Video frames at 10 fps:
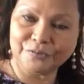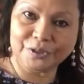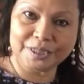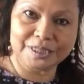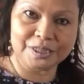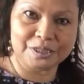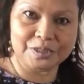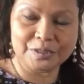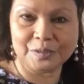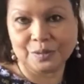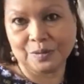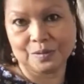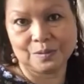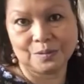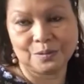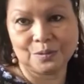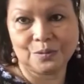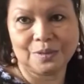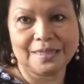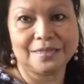footage
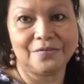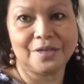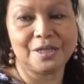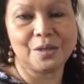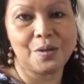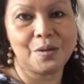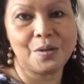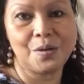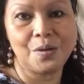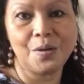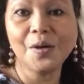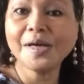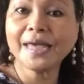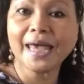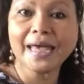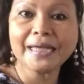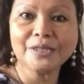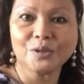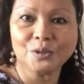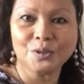to this video.
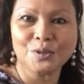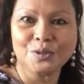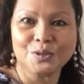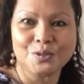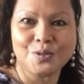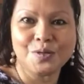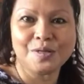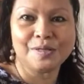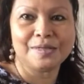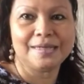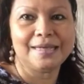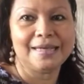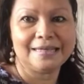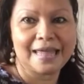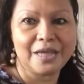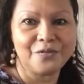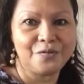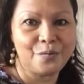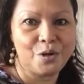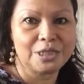Okay, talk to you soon. Thank
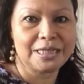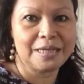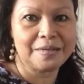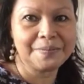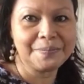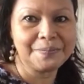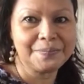you for watching.